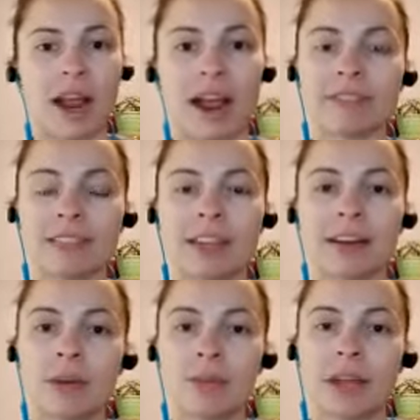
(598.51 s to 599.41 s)
have to get
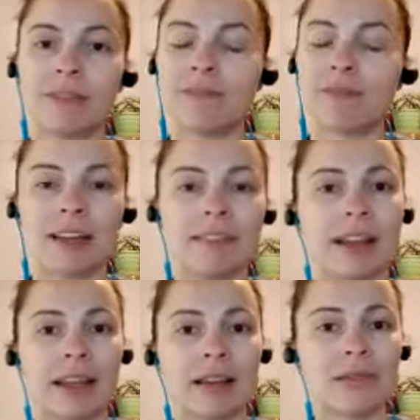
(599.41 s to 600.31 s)
up at 5
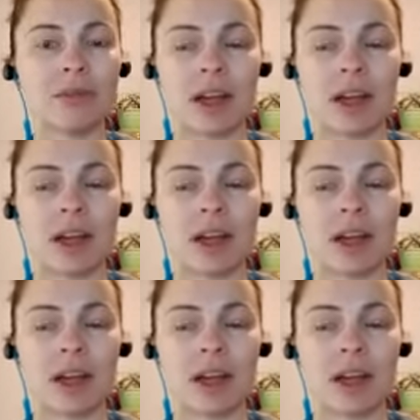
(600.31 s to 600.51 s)
a.m.